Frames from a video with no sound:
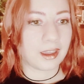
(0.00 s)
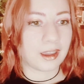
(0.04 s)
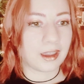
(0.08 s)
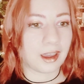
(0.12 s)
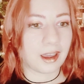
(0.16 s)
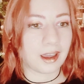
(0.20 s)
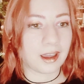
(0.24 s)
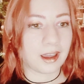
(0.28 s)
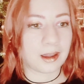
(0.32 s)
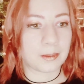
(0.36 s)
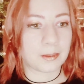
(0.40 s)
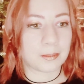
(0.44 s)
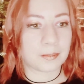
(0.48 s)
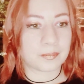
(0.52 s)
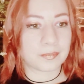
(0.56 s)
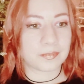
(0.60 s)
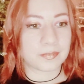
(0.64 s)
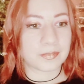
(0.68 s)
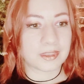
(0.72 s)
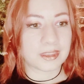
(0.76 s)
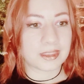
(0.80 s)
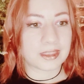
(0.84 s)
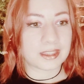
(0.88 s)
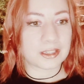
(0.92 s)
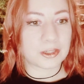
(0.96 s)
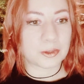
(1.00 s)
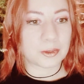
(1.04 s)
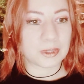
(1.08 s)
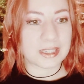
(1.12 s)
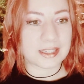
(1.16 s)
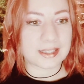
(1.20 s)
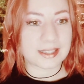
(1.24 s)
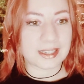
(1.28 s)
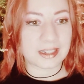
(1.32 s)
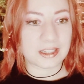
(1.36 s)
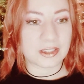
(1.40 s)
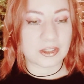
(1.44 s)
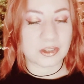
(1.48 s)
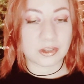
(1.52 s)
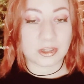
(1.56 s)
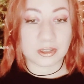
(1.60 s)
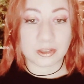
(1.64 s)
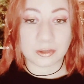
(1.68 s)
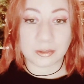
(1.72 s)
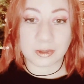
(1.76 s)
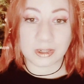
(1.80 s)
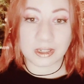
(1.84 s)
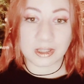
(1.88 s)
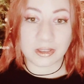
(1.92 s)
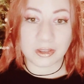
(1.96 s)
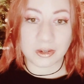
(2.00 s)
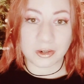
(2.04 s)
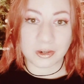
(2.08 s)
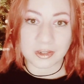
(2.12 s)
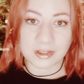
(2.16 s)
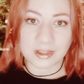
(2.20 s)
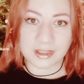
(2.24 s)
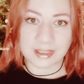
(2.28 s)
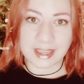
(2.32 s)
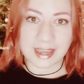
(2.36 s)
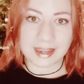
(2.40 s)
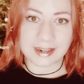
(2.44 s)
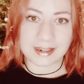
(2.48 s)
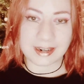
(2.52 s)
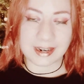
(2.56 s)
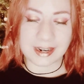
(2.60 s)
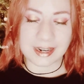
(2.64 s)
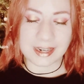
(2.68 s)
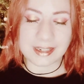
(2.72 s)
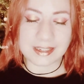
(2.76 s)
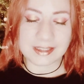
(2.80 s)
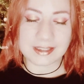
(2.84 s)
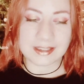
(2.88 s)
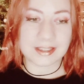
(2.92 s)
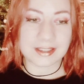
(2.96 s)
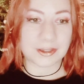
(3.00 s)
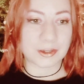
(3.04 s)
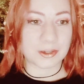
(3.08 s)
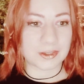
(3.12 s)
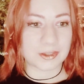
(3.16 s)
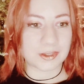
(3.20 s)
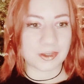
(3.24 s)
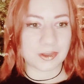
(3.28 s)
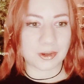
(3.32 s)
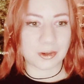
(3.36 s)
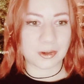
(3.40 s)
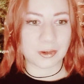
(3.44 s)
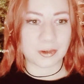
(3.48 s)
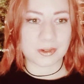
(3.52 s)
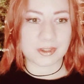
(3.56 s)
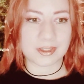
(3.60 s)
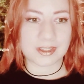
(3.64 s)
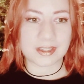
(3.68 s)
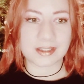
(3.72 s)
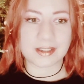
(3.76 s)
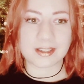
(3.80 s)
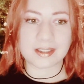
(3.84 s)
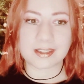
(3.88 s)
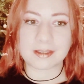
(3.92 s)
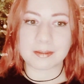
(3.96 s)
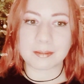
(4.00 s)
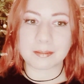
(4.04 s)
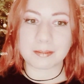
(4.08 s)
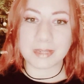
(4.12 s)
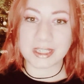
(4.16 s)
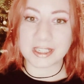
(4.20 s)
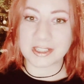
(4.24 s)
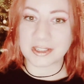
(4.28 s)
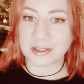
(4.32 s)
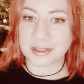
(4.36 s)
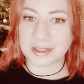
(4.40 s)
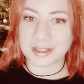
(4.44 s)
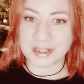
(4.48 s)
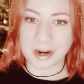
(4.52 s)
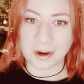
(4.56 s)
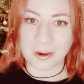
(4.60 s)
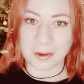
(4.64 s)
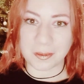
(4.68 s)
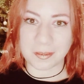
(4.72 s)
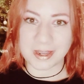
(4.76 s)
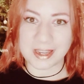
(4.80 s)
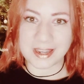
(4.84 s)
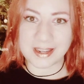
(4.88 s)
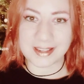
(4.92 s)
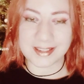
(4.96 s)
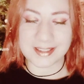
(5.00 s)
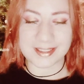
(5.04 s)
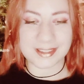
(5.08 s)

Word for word: Um, the 22nd to the 23rd that night is also the Ursids meteor shower peak,